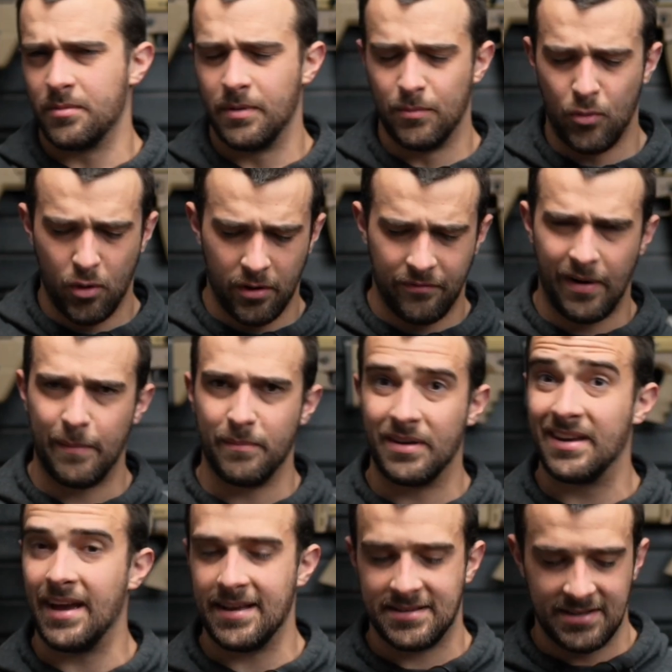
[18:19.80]
bit more, if I'm
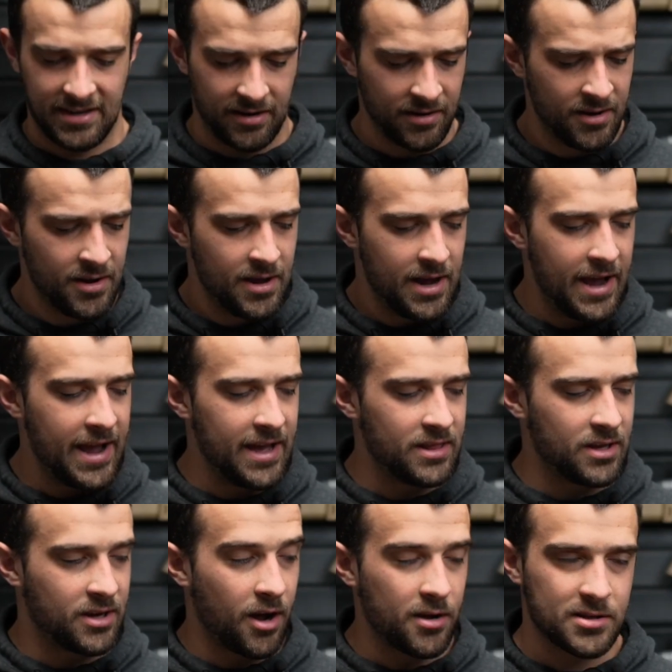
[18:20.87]
guessing. And
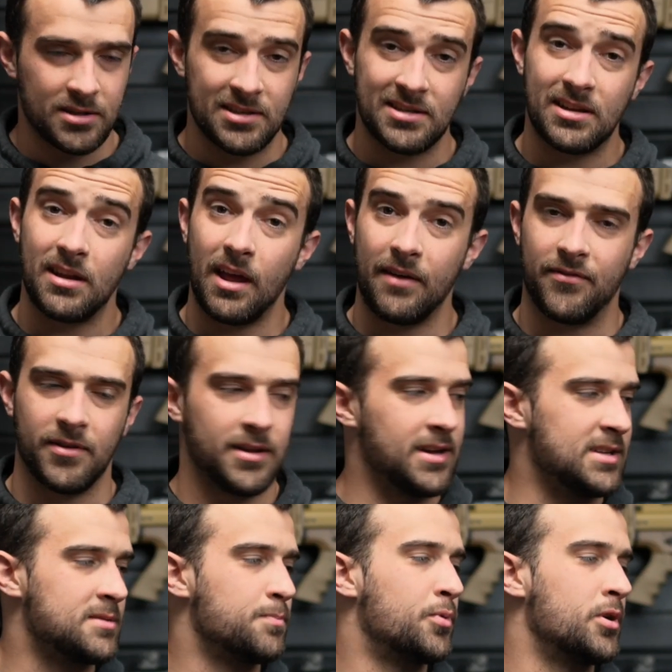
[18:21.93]
the cons list, thankfully,
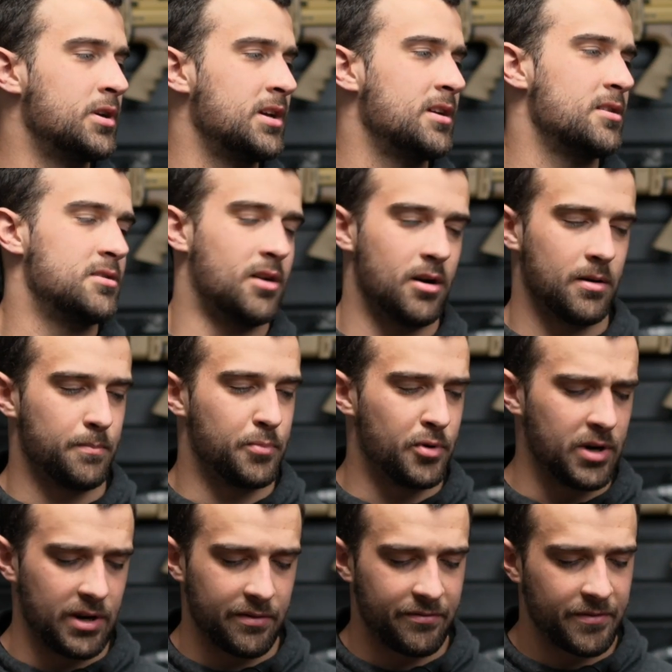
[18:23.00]
is pretty darn
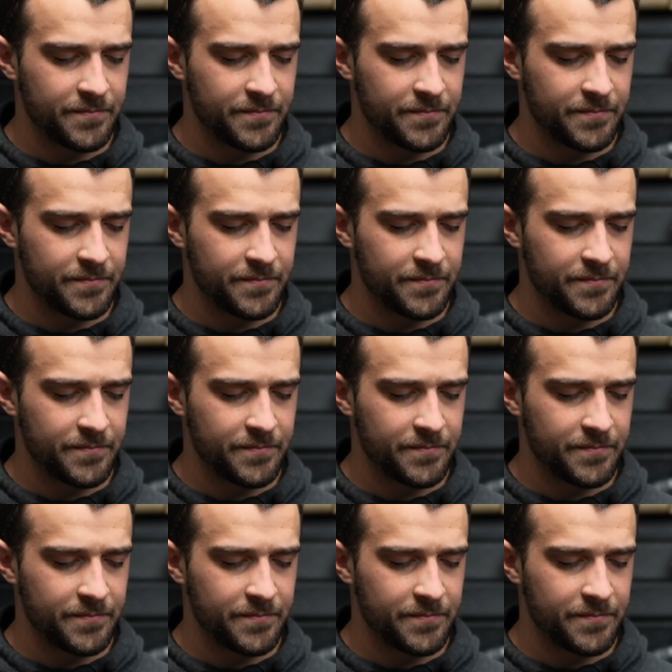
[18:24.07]
brief.